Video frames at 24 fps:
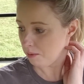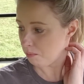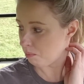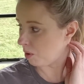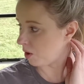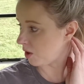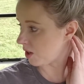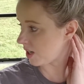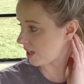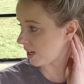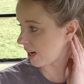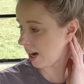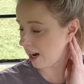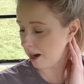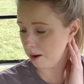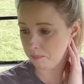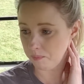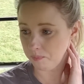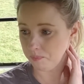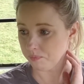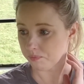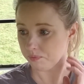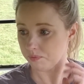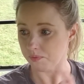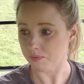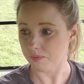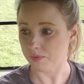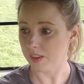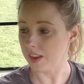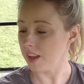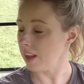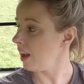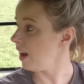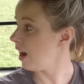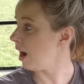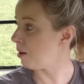But
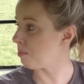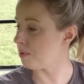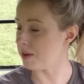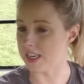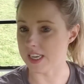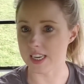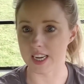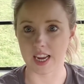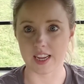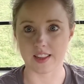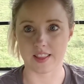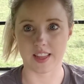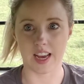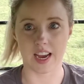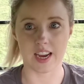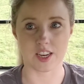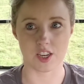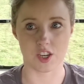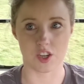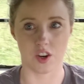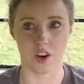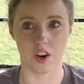happy to get that